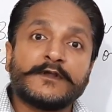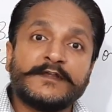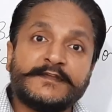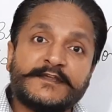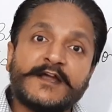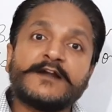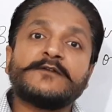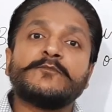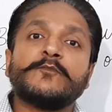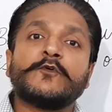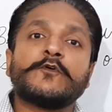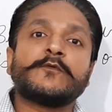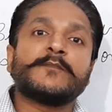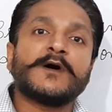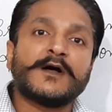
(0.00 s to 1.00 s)
get
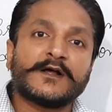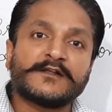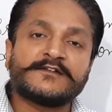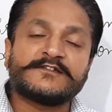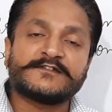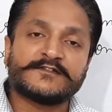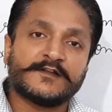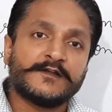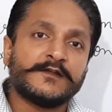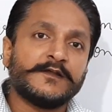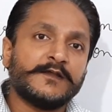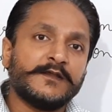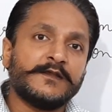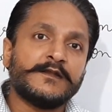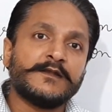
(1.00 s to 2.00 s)
more marks
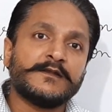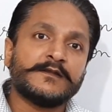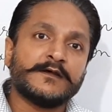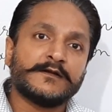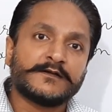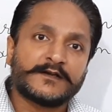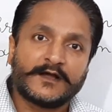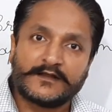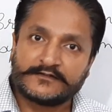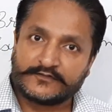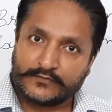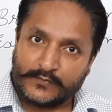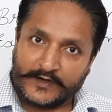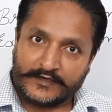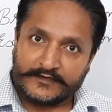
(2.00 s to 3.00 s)
in
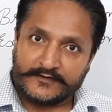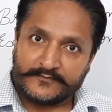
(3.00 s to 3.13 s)
task 1?